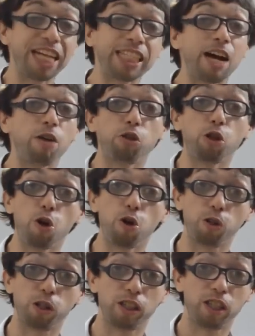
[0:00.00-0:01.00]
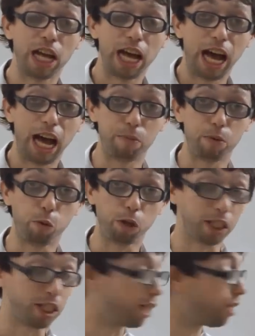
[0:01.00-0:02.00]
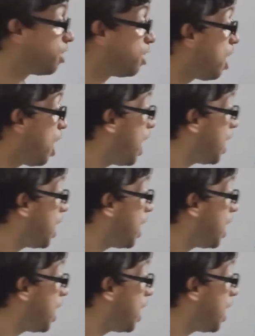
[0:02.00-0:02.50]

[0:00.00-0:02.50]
That's how long I've been working here.